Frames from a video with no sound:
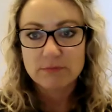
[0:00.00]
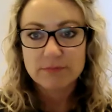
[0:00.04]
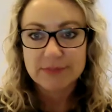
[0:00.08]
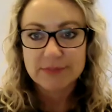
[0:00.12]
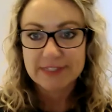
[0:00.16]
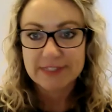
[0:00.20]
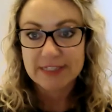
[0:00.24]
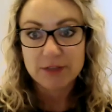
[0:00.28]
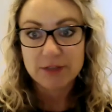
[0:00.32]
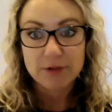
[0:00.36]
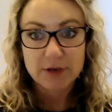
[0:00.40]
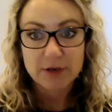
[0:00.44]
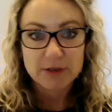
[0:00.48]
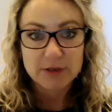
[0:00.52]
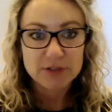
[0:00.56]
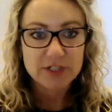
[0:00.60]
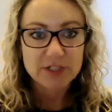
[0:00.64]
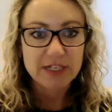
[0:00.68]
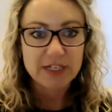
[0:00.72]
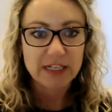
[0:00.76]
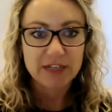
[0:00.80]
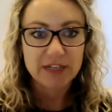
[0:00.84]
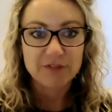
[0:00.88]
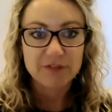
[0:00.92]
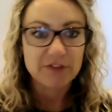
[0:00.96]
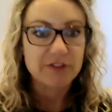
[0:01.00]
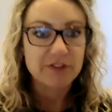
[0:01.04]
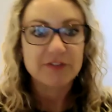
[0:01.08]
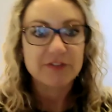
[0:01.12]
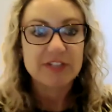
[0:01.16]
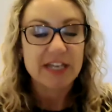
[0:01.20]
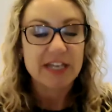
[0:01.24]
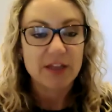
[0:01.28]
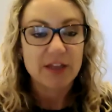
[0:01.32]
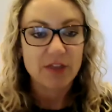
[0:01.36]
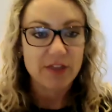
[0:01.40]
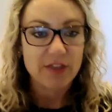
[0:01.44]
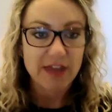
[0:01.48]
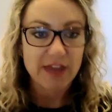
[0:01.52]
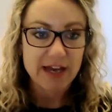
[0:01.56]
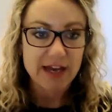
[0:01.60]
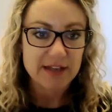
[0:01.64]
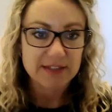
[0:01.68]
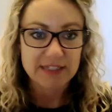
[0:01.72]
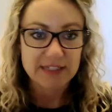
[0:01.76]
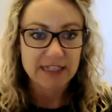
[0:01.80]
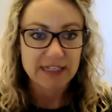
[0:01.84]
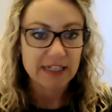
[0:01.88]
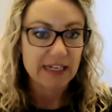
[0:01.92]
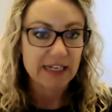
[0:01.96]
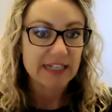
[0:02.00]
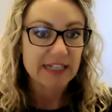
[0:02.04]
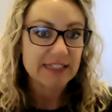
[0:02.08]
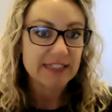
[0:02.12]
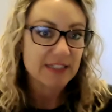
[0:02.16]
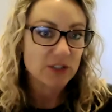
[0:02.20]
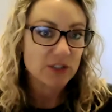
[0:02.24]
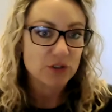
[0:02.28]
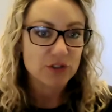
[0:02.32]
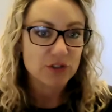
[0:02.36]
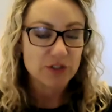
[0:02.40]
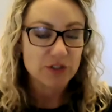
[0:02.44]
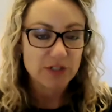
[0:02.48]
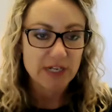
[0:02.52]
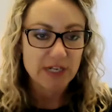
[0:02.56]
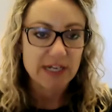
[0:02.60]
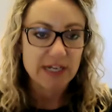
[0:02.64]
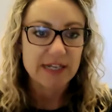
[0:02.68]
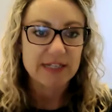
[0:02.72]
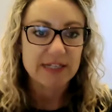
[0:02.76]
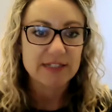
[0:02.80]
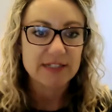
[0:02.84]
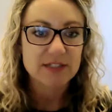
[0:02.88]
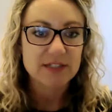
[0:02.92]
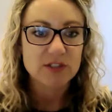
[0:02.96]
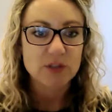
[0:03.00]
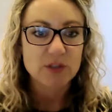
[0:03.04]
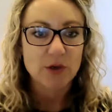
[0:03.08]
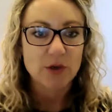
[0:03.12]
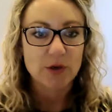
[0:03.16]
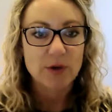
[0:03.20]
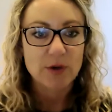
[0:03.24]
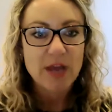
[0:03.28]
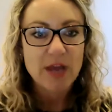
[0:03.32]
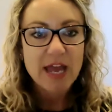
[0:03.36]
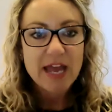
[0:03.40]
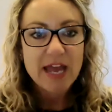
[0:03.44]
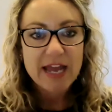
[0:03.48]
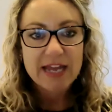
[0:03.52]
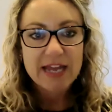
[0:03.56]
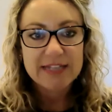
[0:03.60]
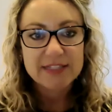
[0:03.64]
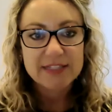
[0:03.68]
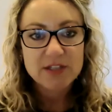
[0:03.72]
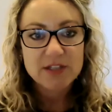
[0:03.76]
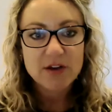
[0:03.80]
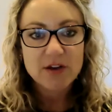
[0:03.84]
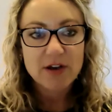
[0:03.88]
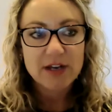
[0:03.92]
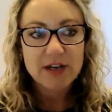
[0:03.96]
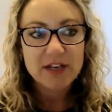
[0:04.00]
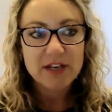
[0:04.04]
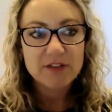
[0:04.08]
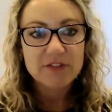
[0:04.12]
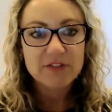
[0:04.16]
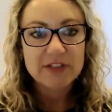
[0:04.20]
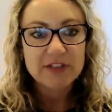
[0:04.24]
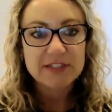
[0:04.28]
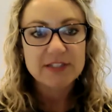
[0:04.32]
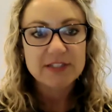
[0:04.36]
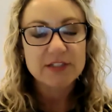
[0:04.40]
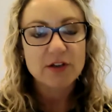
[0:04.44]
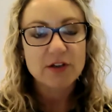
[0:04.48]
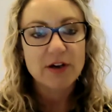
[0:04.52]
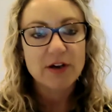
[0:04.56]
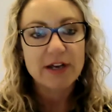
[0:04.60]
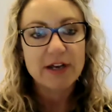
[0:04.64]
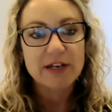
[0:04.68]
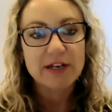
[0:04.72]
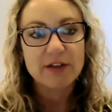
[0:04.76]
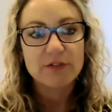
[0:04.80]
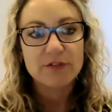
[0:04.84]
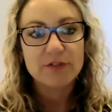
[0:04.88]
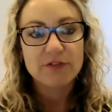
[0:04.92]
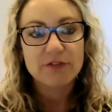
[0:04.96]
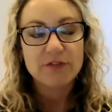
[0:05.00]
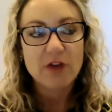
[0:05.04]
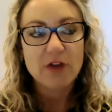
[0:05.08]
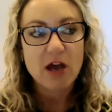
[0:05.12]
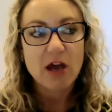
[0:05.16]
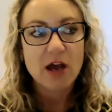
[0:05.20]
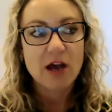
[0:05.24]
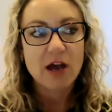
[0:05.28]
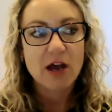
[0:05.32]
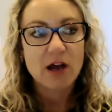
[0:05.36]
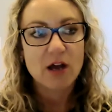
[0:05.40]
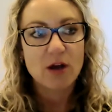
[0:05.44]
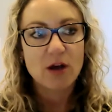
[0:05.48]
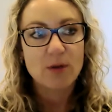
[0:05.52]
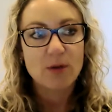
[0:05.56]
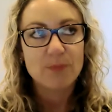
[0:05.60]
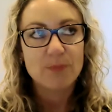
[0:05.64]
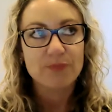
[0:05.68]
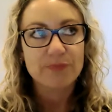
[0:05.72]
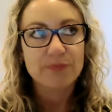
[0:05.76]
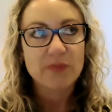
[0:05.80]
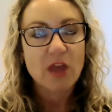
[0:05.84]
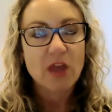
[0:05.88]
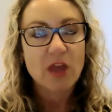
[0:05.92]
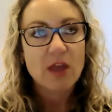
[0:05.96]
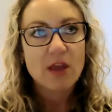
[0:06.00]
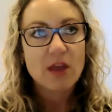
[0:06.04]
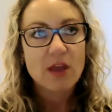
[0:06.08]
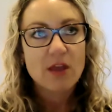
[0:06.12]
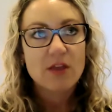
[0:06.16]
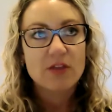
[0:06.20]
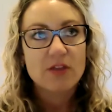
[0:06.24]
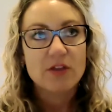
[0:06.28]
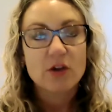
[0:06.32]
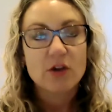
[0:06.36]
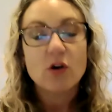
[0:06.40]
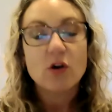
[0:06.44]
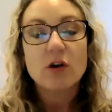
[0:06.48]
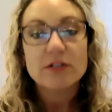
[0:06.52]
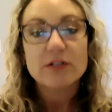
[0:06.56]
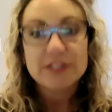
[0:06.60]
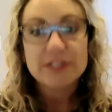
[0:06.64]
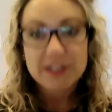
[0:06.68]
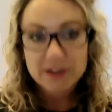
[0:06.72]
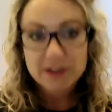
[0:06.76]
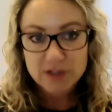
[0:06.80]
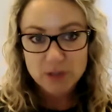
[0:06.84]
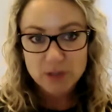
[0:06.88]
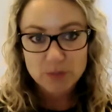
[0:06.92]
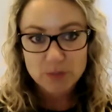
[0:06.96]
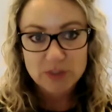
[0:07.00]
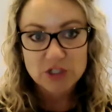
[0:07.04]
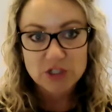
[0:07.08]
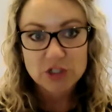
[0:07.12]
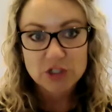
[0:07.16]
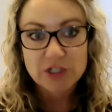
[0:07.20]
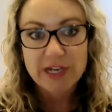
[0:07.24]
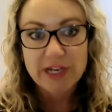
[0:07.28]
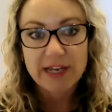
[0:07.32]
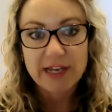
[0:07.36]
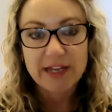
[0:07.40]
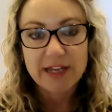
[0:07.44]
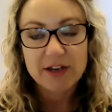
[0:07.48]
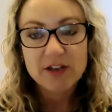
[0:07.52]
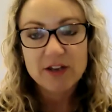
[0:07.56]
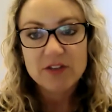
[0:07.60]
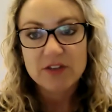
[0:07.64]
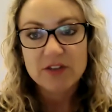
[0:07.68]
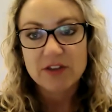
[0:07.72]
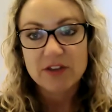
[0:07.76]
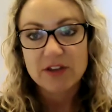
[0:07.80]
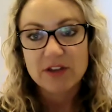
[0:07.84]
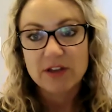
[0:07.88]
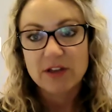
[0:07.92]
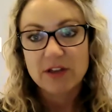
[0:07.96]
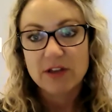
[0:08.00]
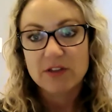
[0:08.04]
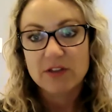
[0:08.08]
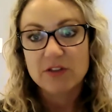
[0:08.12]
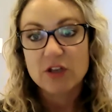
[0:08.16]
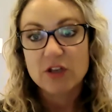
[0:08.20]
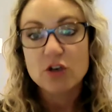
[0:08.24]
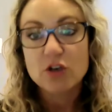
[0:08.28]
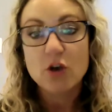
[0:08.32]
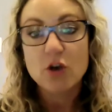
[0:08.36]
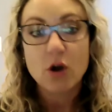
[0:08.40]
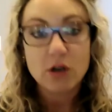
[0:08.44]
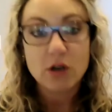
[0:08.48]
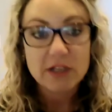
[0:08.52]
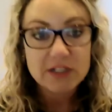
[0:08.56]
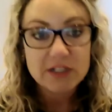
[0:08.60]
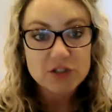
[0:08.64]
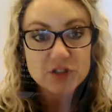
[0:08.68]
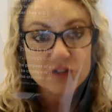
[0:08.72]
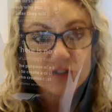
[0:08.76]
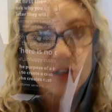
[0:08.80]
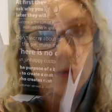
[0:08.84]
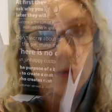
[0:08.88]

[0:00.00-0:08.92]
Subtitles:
0 to nearly 15,000 in less than 2 years. So it's kind of a sign of the content that we share, the knowledge that